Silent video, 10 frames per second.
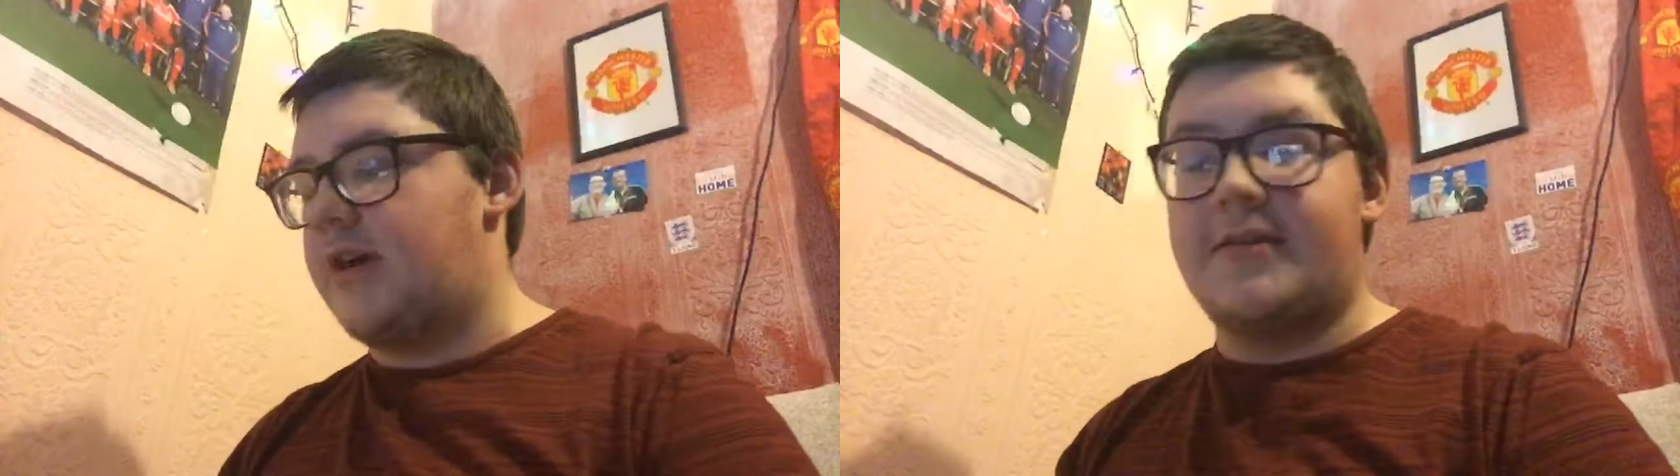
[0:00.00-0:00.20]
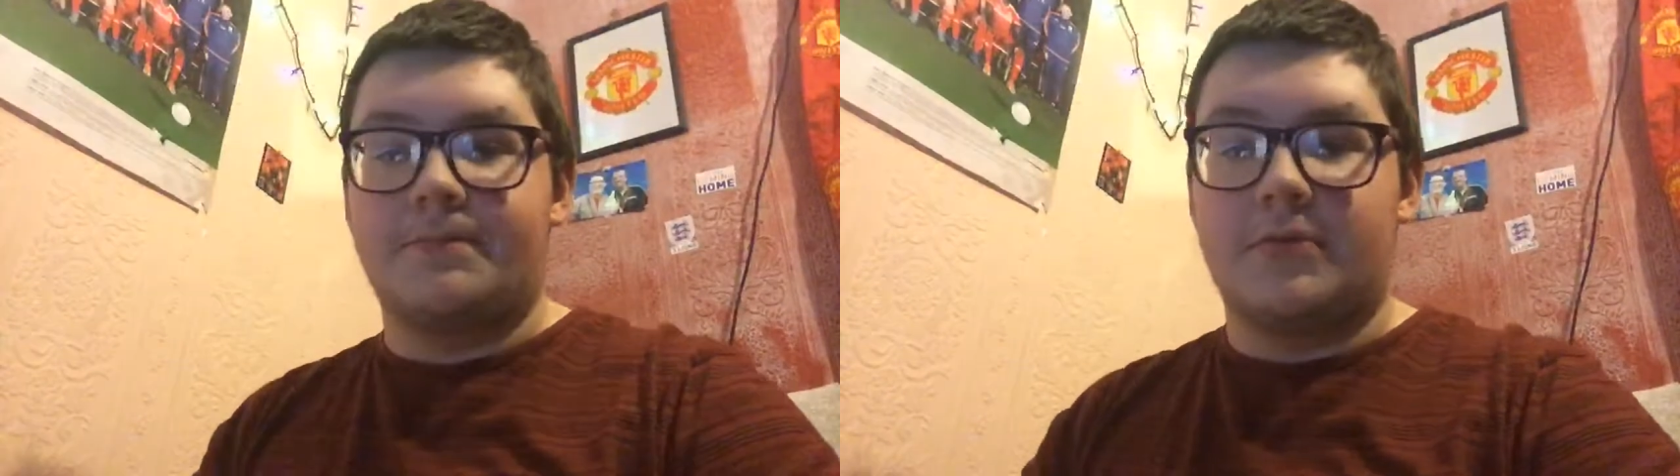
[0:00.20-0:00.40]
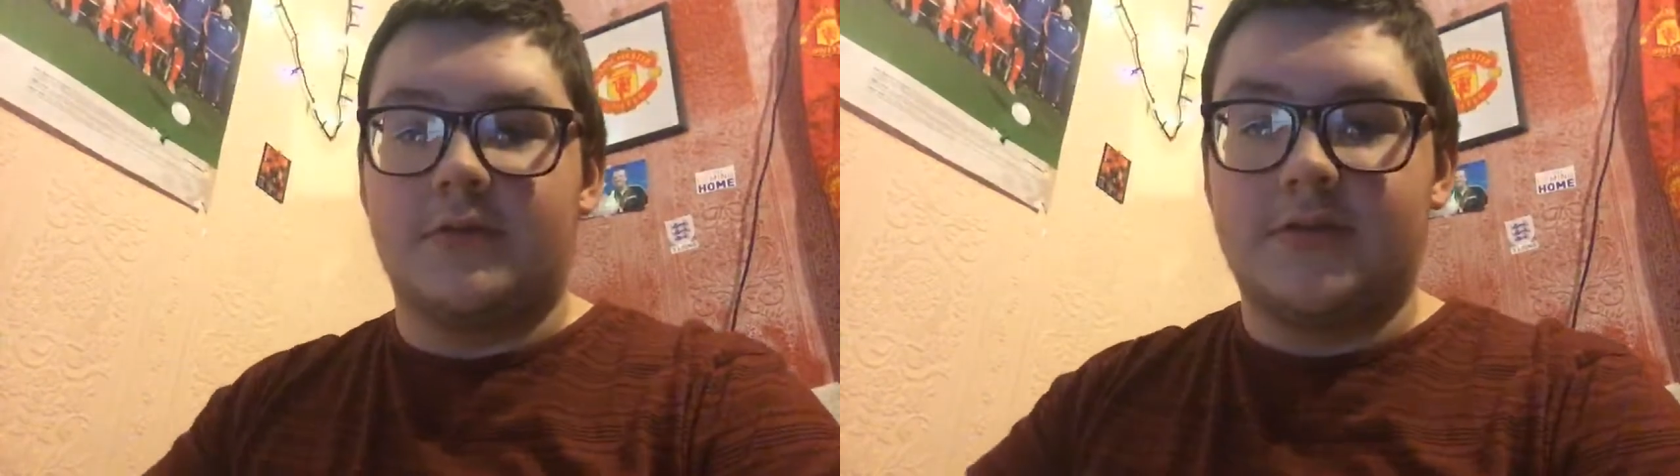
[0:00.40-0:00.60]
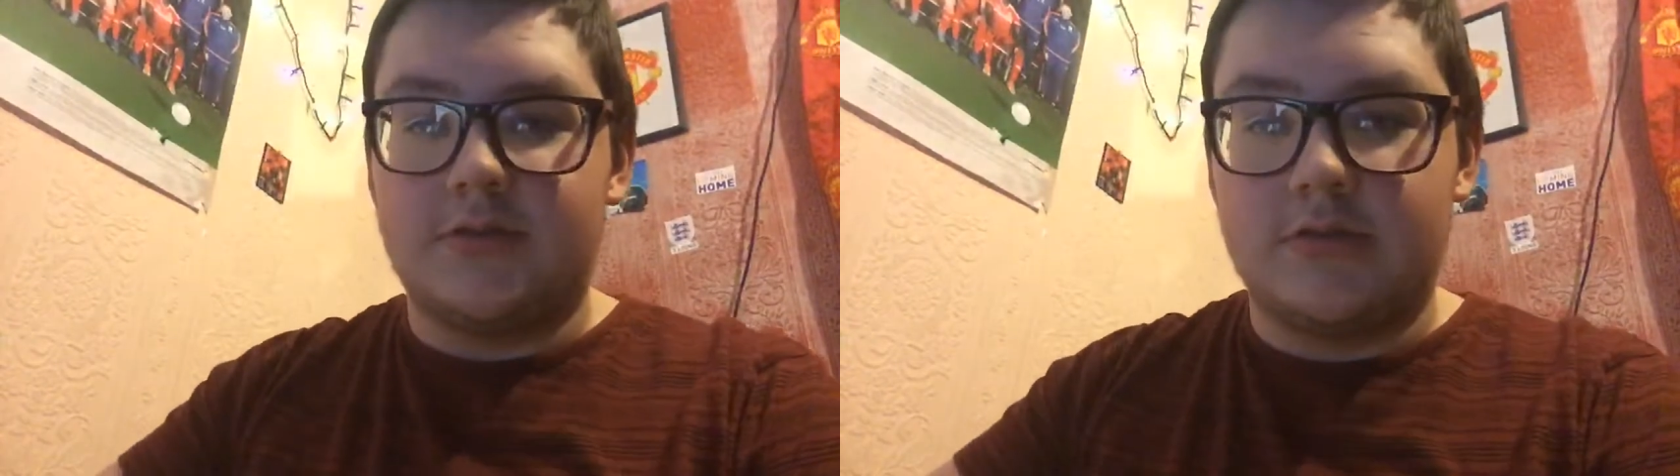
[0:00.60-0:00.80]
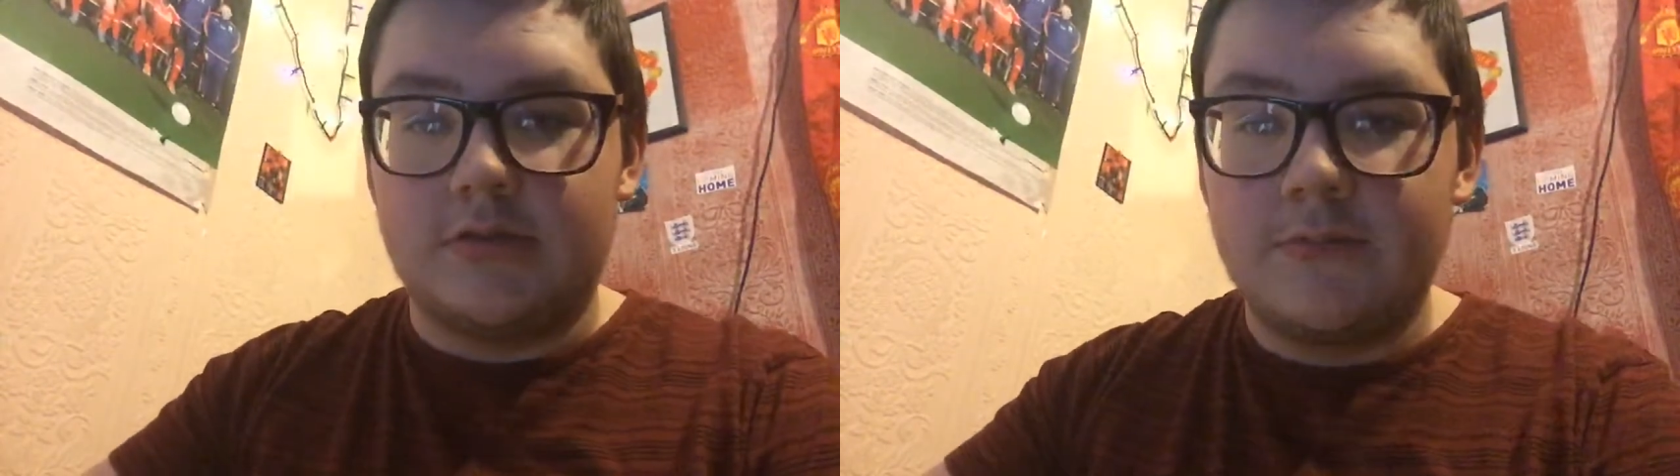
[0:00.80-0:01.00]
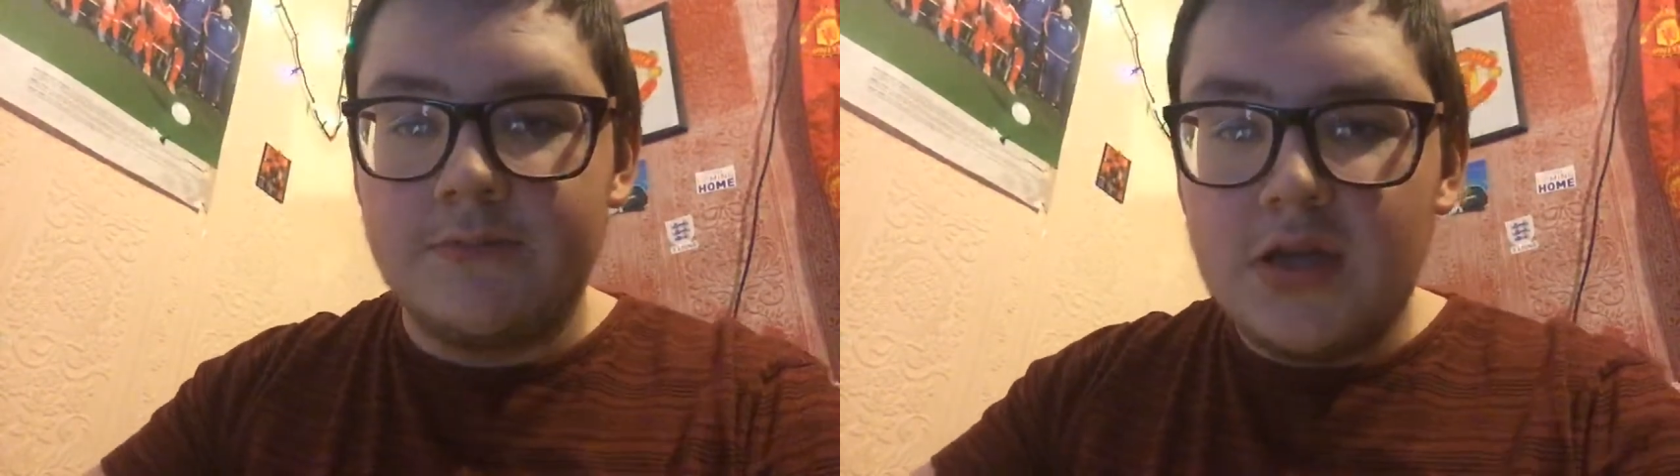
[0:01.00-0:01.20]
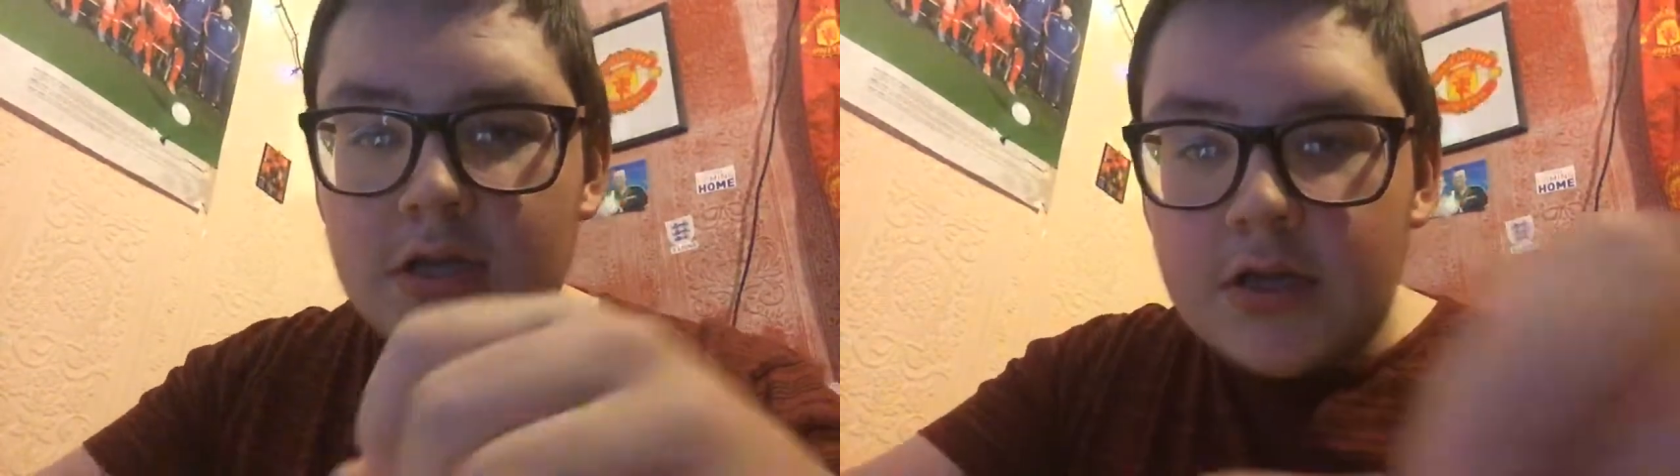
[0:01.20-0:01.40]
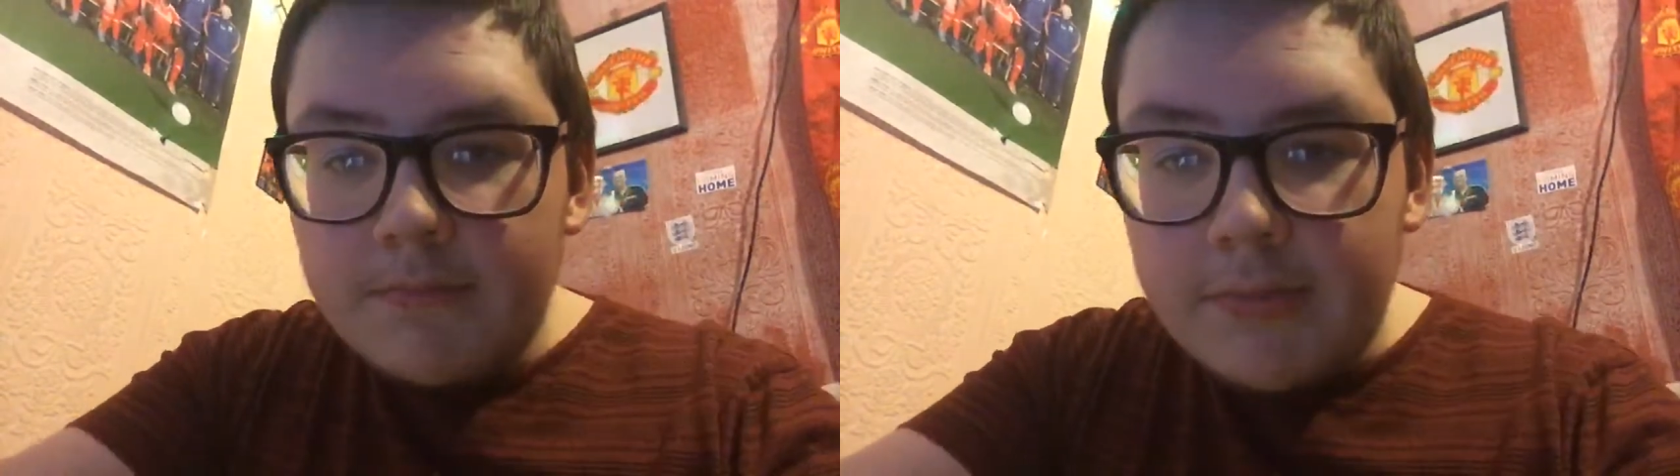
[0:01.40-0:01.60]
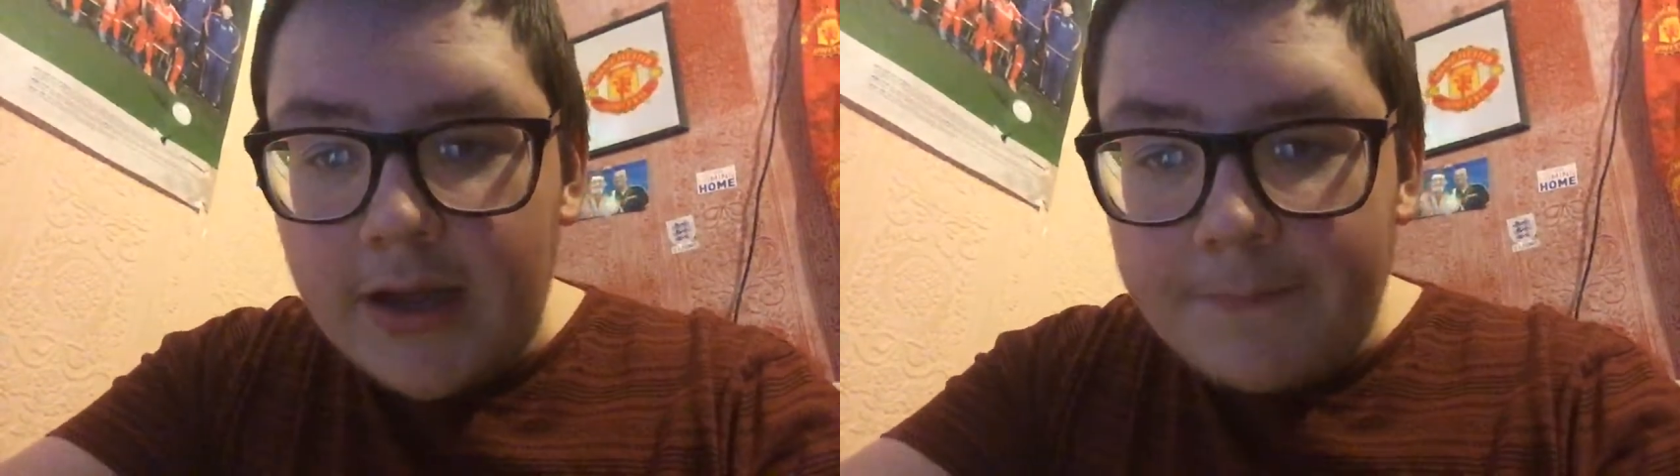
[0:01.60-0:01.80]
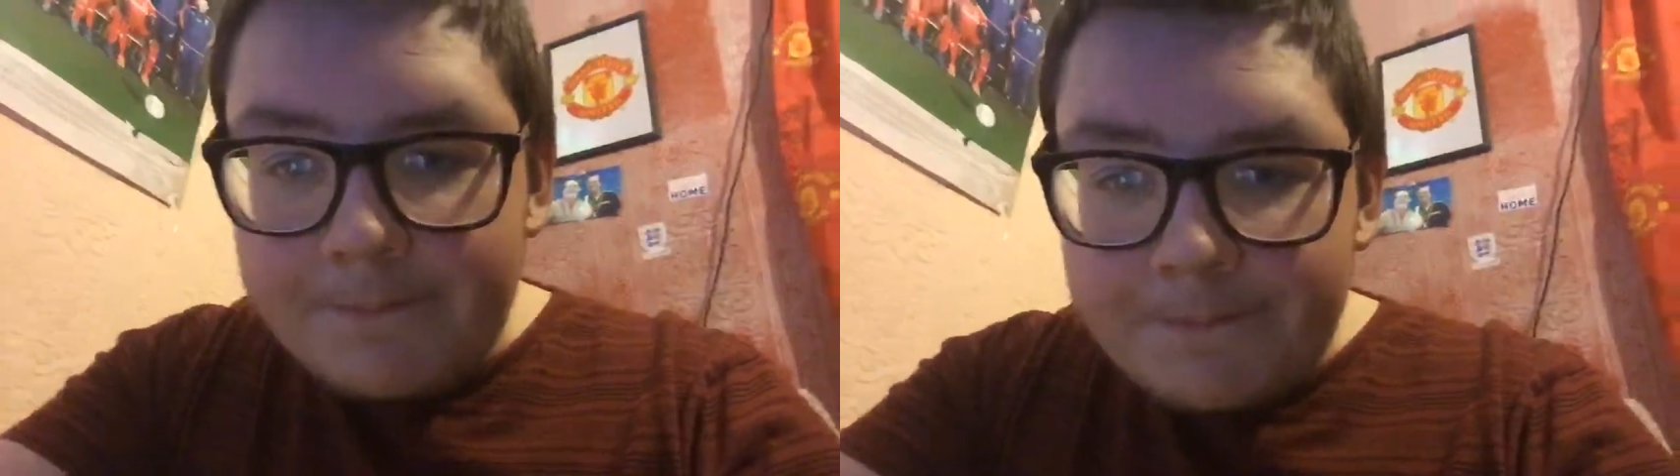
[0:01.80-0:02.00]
And Borough. So, but yeah.